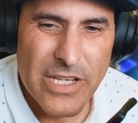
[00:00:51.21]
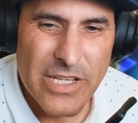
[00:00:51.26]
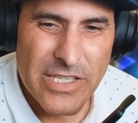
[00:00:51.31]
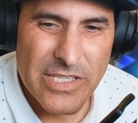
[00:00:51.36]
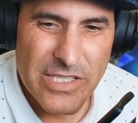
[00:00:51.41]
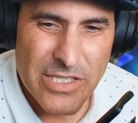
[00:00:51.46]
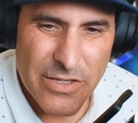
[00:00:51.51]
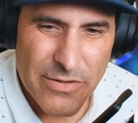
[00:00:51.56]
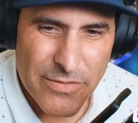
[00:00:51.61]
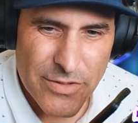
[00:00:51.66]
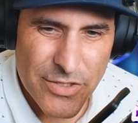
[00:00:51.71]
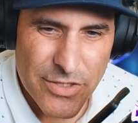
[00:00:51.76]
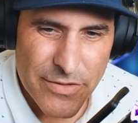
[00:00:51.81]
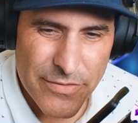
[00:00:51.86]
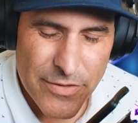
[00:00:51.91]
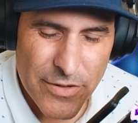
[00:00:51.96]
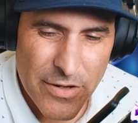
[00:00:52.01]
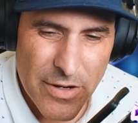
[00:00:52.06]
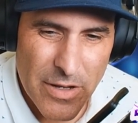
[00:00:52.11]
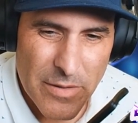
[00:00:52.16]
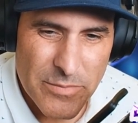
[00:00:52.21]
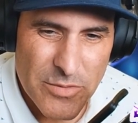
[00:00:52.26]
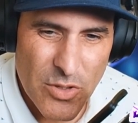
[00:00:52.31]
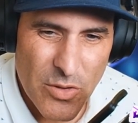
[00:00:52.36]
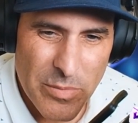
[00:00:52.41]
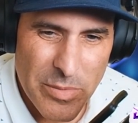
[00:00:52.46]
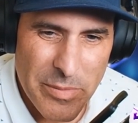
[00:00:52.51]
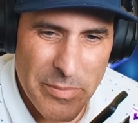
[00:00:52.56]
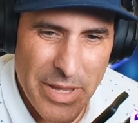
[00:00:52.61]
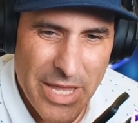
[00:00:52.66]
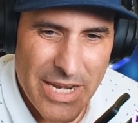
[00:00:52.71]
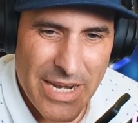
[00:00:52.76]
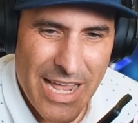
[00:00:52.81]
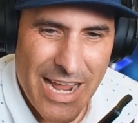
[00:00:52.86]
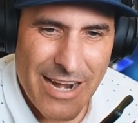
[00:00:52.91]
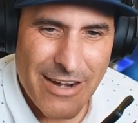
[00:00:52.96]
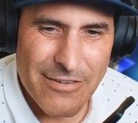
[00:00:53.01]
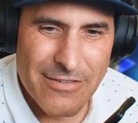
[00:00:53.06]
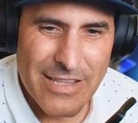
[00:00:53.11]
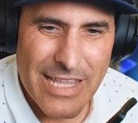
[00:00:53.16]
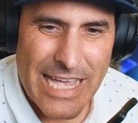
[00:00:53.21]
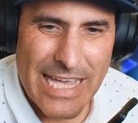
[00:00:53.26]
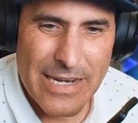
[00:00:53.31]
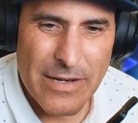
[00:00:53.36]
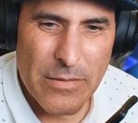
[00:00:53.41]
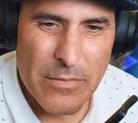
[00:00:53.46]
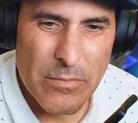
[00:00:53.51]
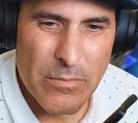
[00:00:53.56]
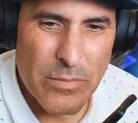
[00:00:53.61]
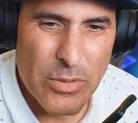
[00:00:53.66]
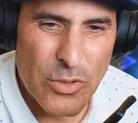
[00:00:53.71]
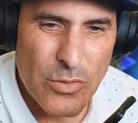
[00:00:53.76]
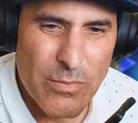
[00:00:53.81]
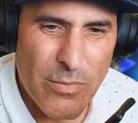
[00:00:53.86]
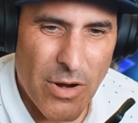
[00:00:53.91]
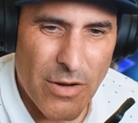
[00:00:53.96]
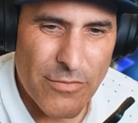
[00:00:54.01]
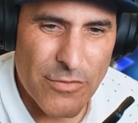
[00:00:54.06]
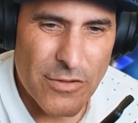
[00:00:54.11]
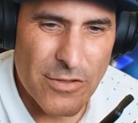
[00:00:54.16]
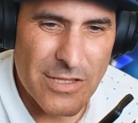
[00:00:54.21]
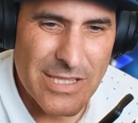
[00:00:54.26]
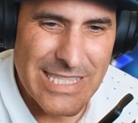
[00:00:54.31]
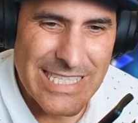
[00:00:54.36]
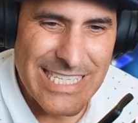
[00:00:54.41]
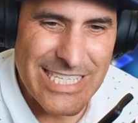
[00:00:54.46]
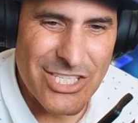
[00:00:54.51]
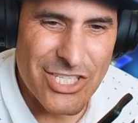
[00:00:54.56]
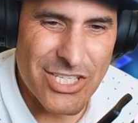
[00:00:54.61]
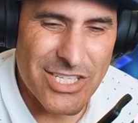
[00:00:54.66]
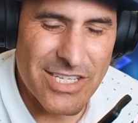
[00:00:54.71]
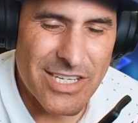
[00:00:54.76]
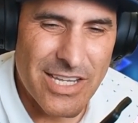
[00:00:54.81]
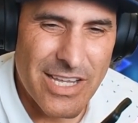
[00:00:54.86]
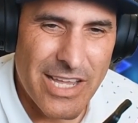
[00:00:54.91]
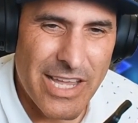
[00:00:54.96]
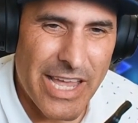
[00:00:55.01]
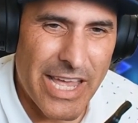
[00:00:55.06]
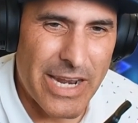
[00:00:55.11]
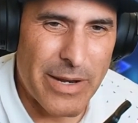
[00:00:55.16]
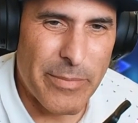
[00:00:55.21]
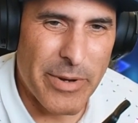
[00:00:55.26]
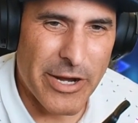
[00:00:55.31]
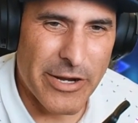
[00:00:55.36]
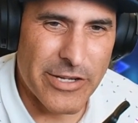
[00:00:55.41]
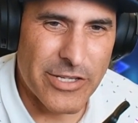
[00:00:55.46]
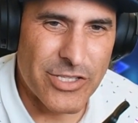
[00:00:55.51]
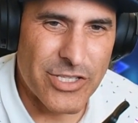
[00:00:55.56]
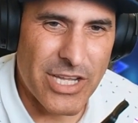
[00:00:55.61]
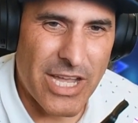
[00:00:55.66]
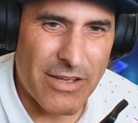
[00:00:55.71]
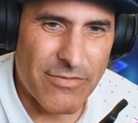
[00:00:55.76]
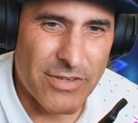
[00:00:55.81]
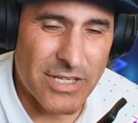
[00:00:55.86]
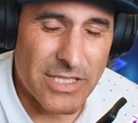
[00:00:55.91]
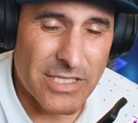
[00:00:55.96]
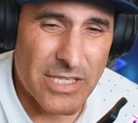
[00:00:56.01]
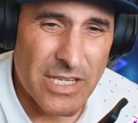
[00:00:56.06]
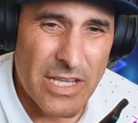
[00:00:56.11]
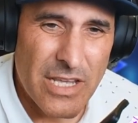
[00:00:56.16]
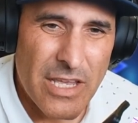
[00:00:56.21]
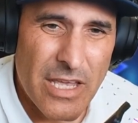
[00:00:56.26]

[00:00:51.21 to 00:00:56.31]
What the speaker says: Silver Surfer, Absorbing Man, Iron Lad, Blue Marvel, Legion, and American Chavez.